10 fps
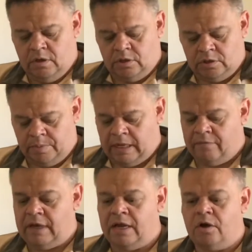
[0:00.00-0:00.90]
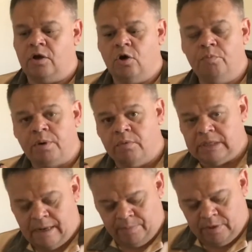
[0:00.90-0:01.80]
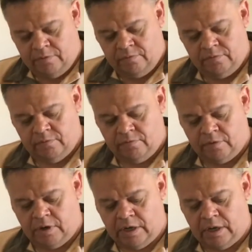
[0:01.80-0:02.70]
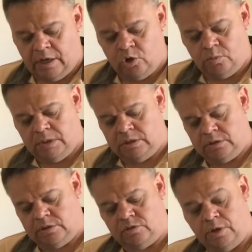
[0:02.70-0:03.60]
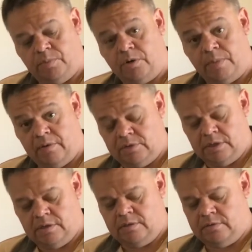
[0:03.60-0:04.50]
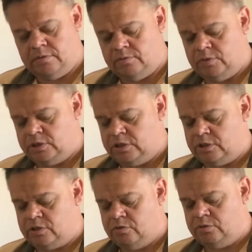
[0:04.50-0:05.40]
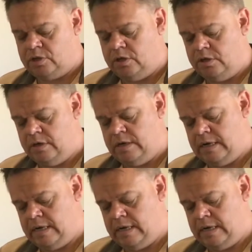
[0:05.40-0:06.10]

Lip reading: On top of there, I've then got a GoPro adapter for a normal tripod mount, which just screws on.